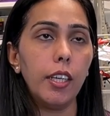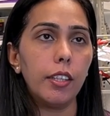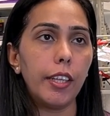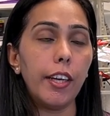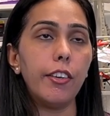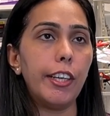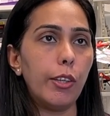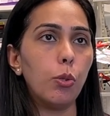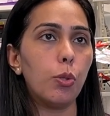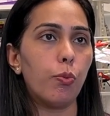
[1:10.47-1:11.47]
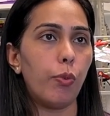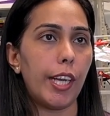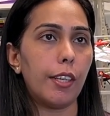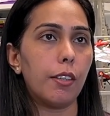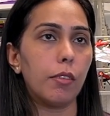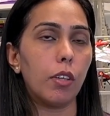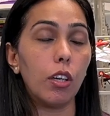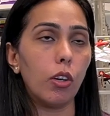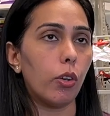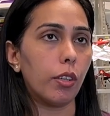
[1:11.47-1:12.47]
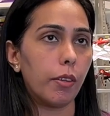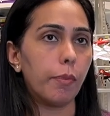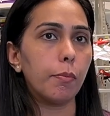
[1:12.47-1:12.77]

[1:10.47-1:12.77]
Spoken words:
they reduce weight a lot,